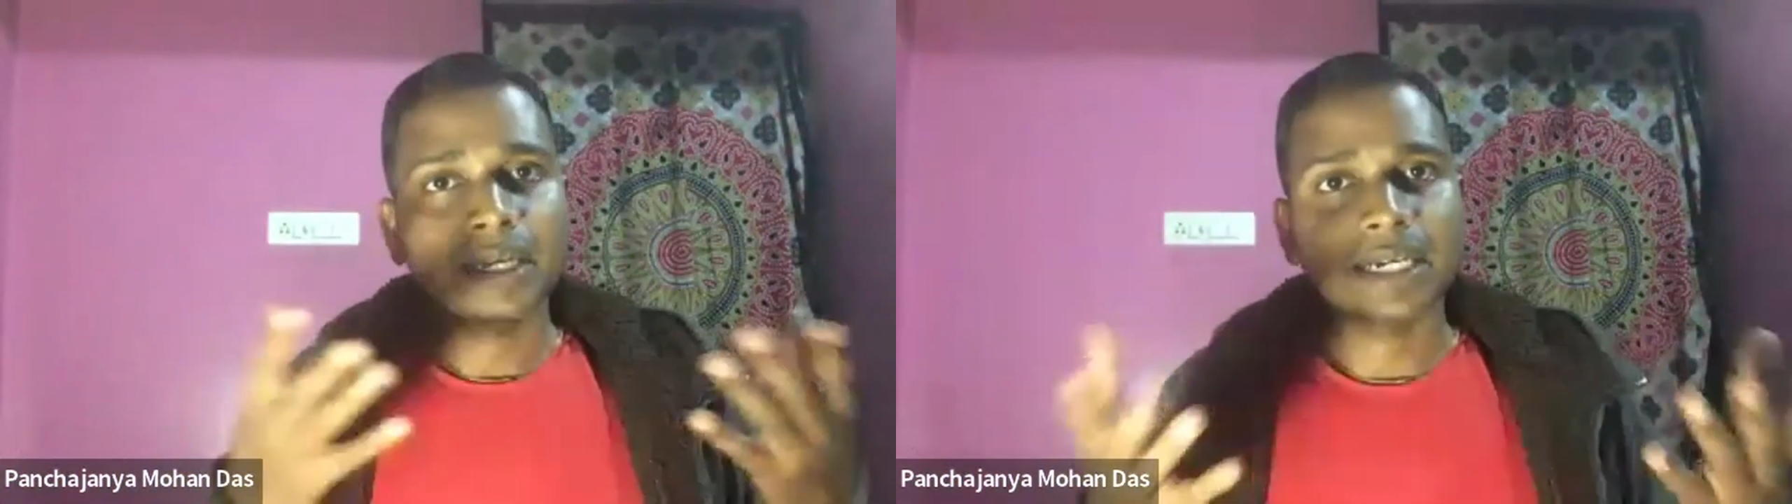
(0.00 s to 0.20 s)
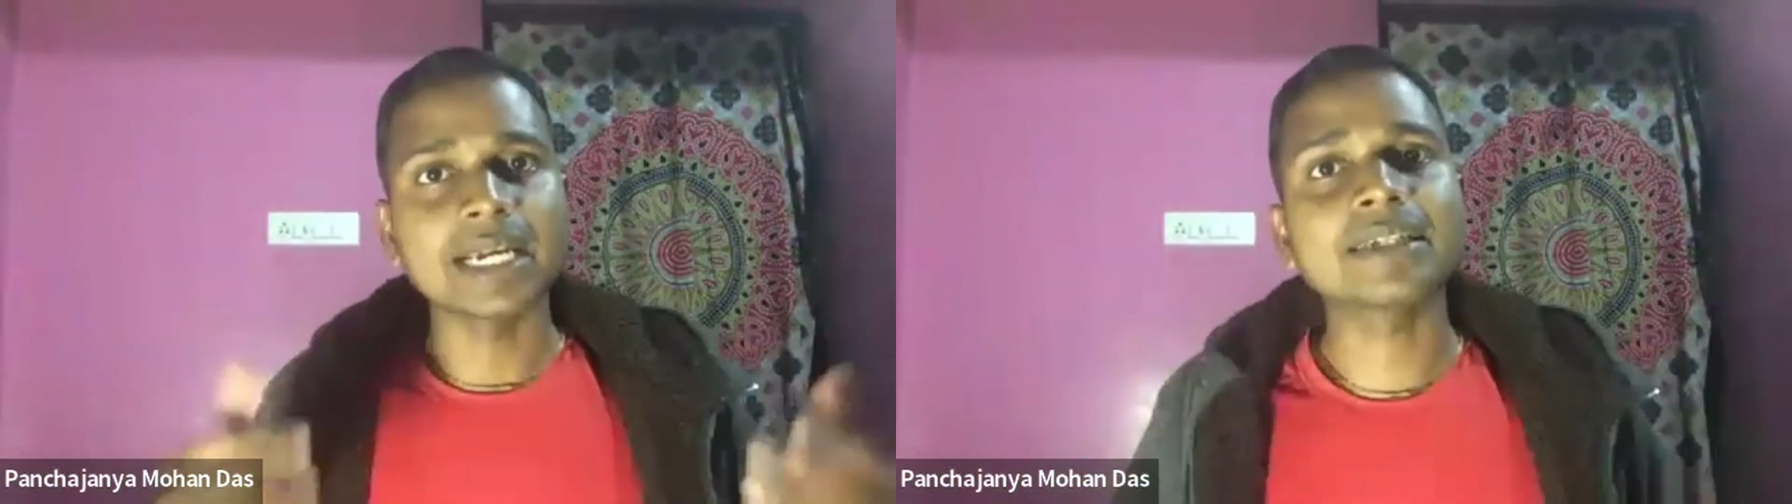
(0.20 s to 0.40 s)

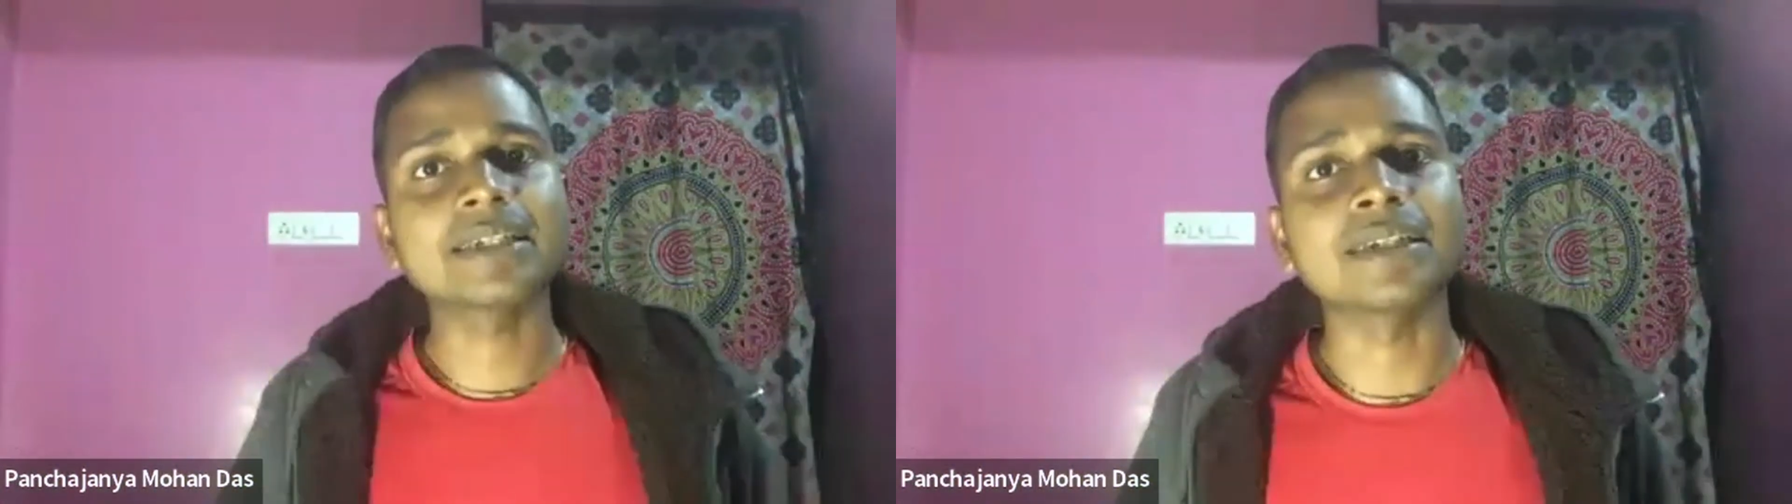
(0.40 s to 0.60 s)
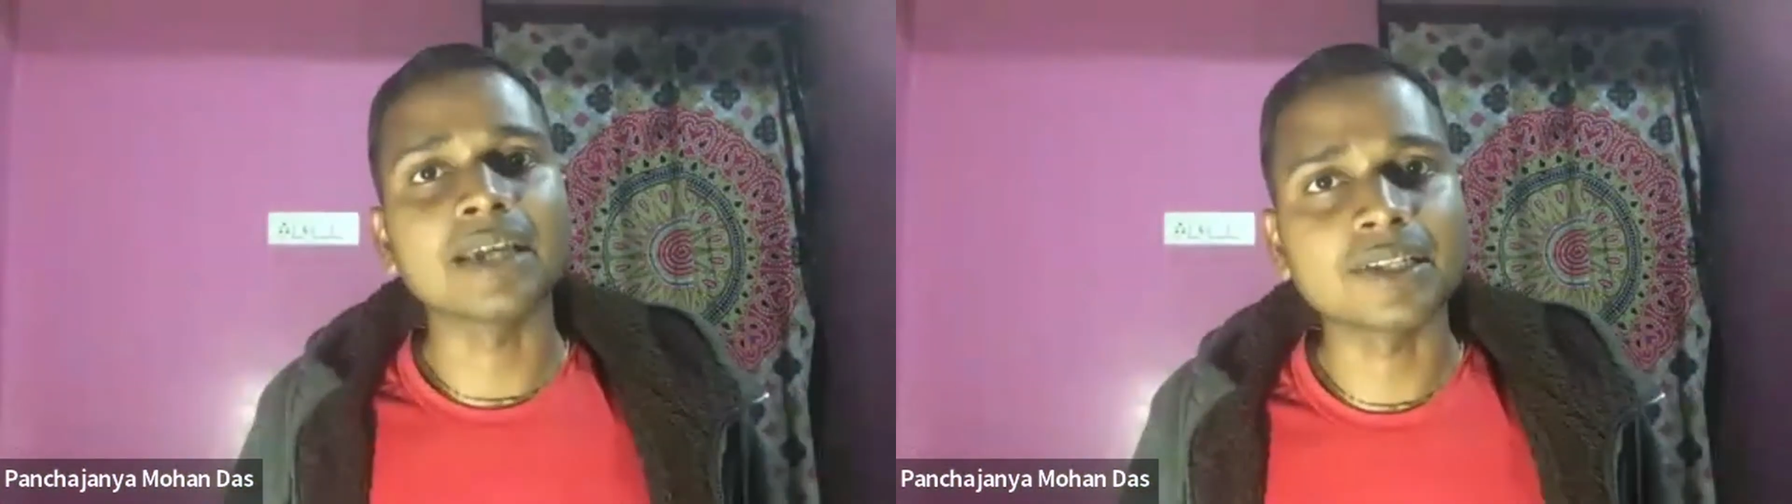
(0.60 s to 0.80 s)

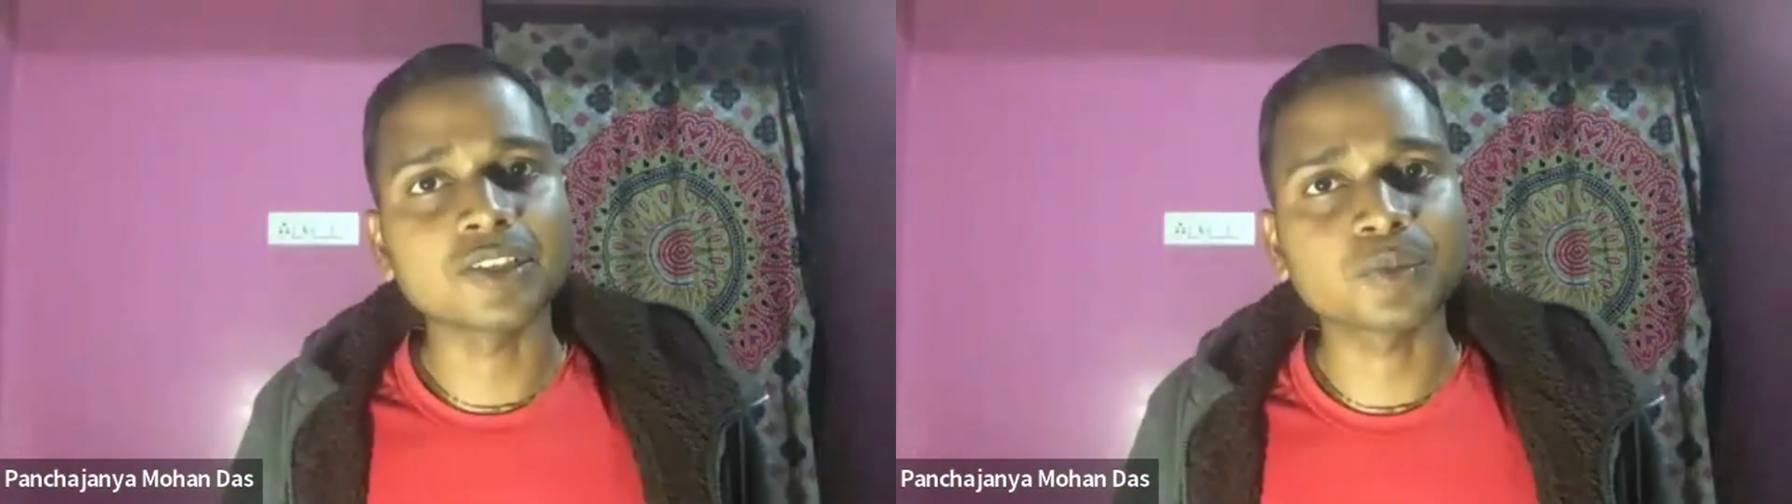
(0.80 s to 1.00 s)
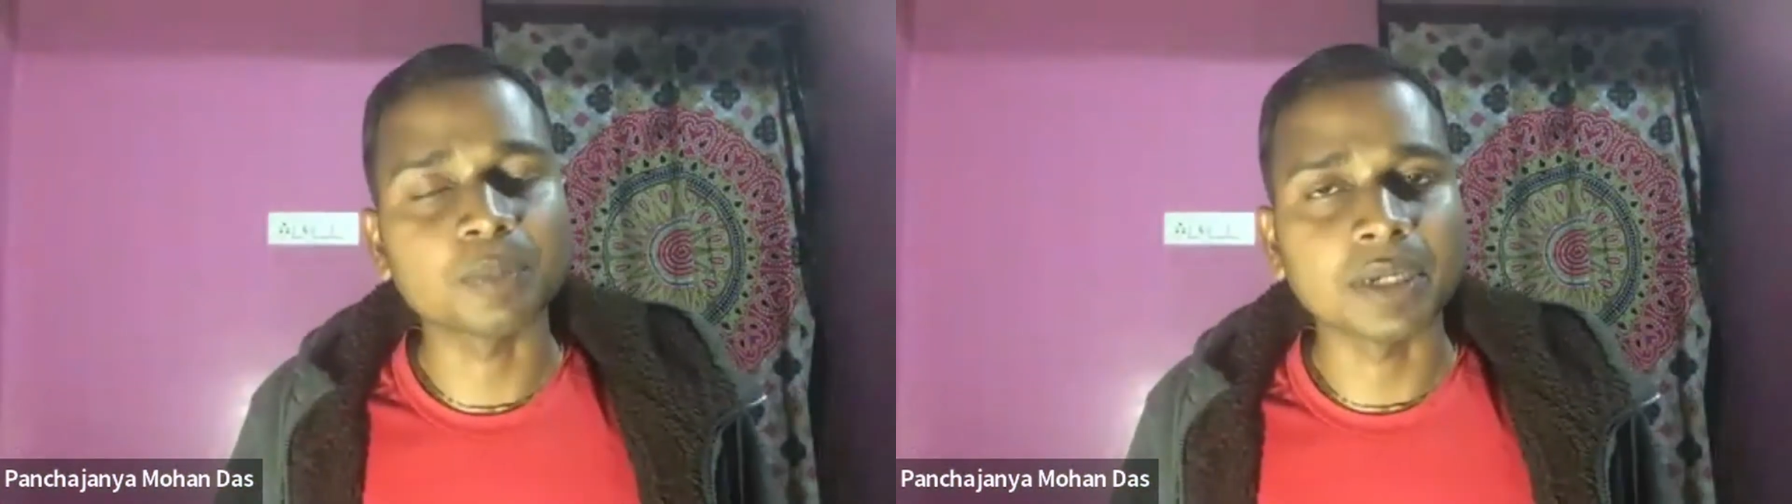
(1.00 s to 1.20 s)
get
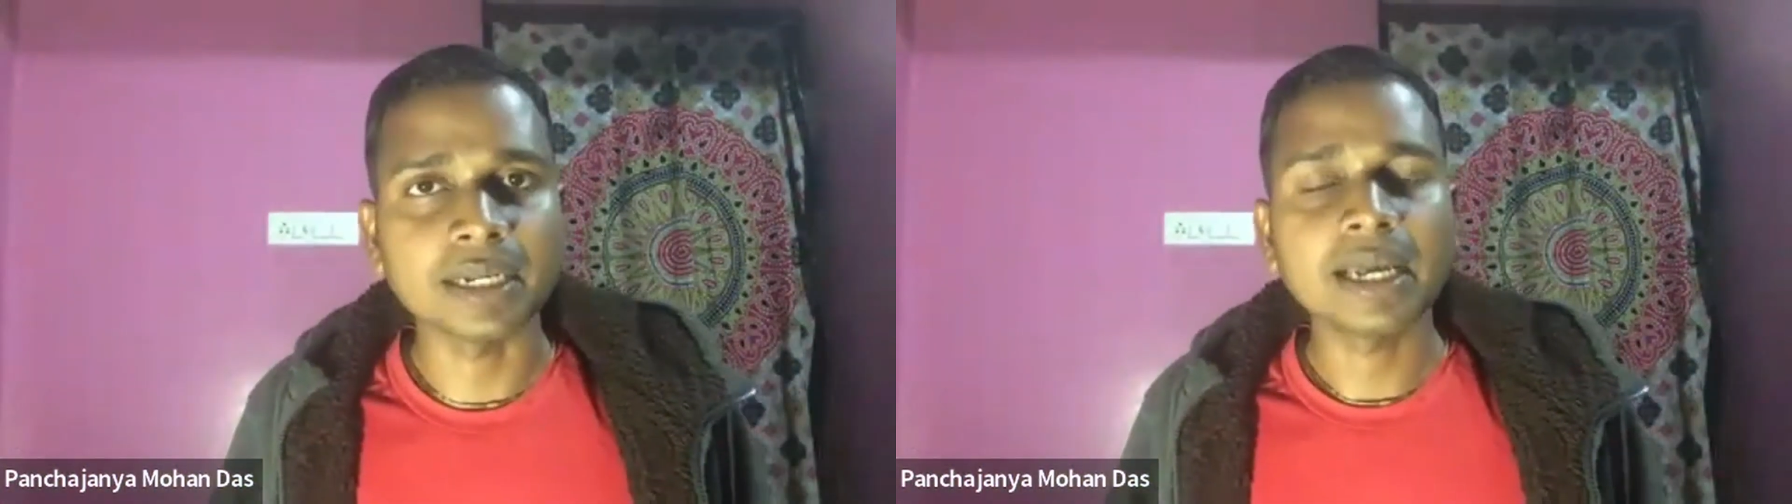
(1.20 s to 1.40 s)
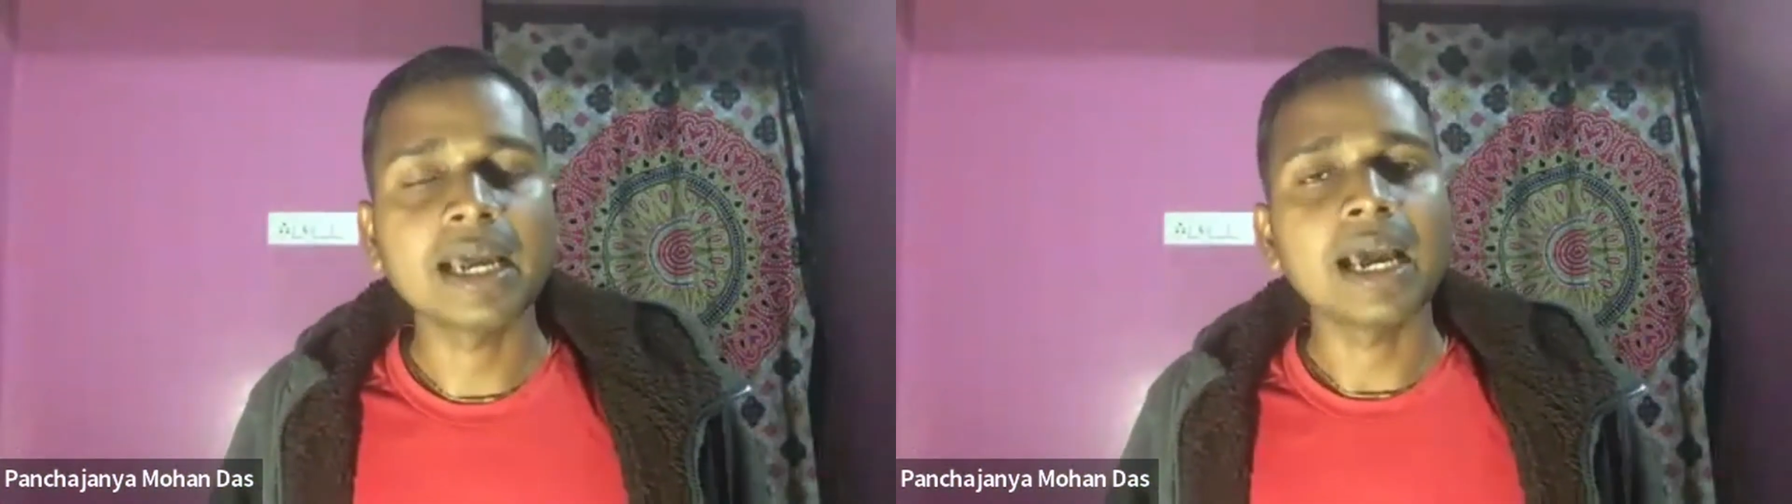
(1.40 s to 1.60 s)
nourishment,